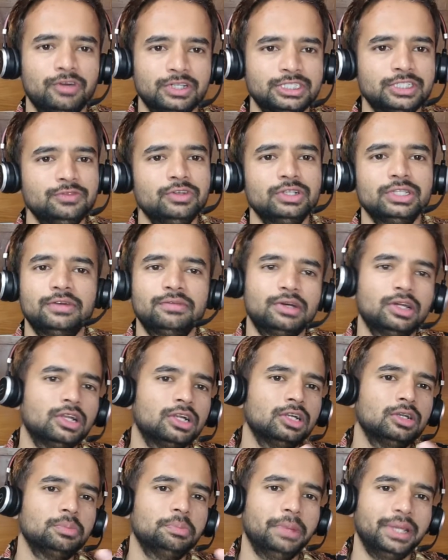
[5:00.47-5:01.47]
first of all there
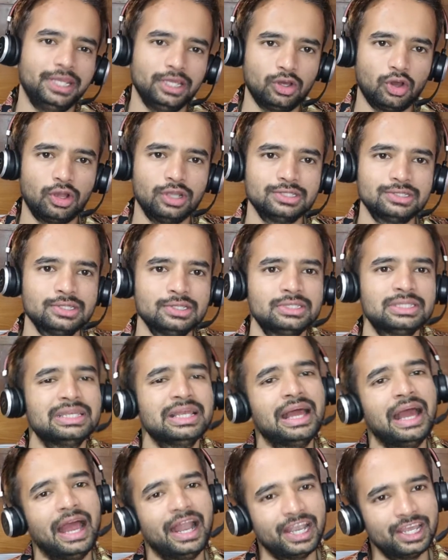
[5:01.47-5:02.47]
weren't many colleges
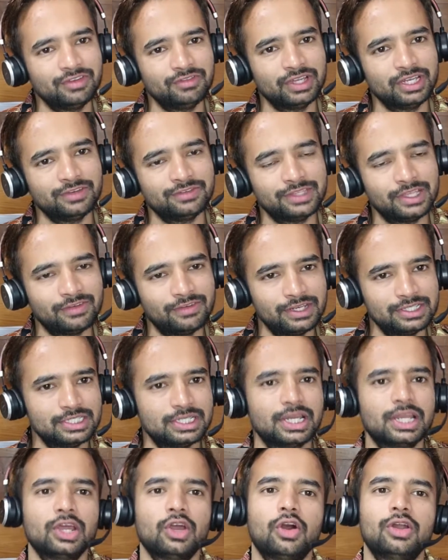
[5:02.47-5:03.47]
and even if there were
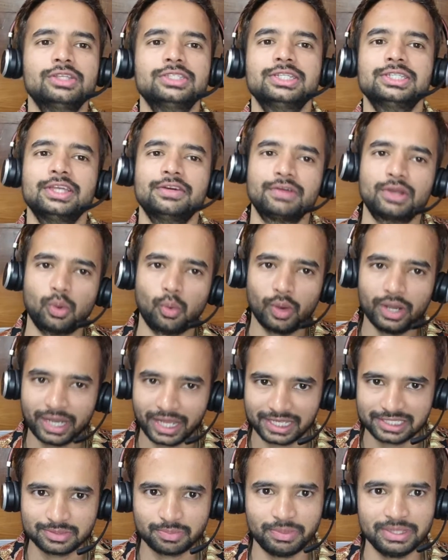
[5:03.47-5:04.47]
engineering colleges they were quite
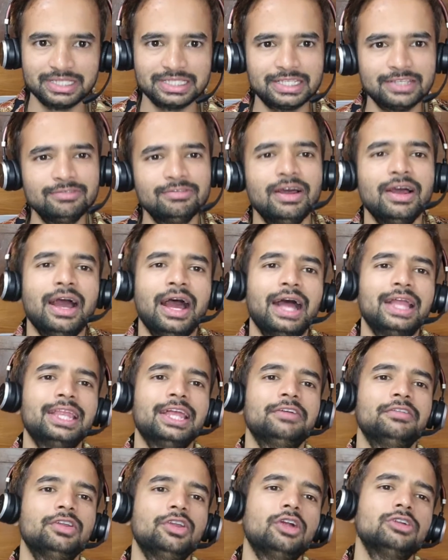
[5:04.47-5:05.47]
expensive and
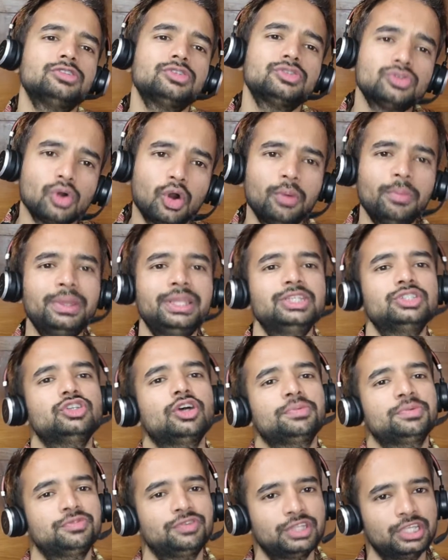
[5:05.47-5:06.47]
there were not so many
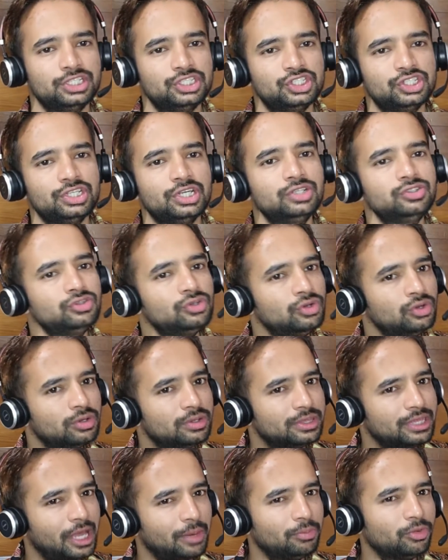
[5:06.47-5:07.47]
jobs for the engineer so
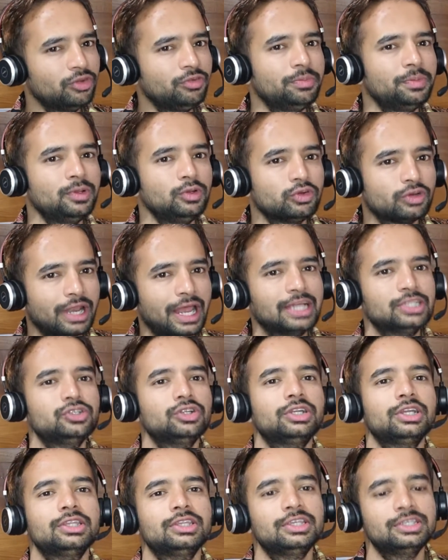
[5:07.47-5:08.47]
number of people who
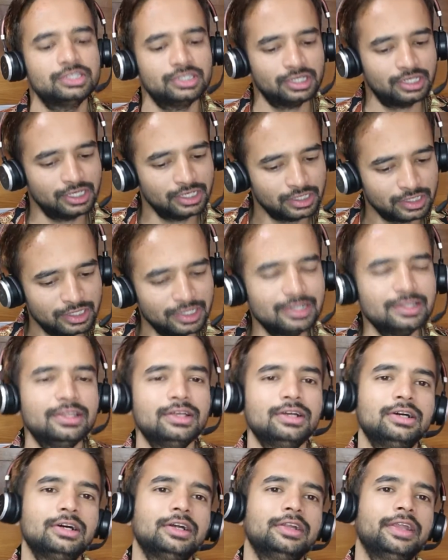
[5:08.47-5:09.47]
graduated in engineering till
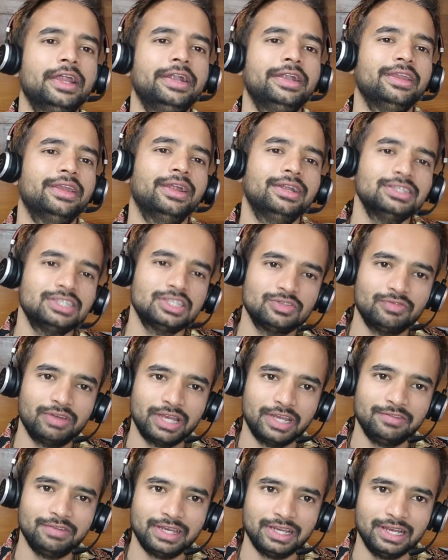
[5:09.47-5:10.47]
the 1990s is
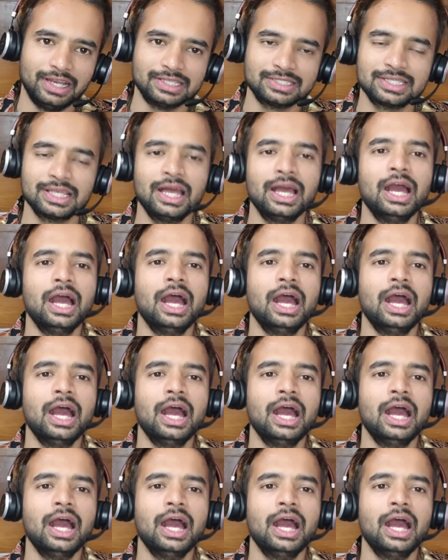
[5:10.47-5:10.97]
very very less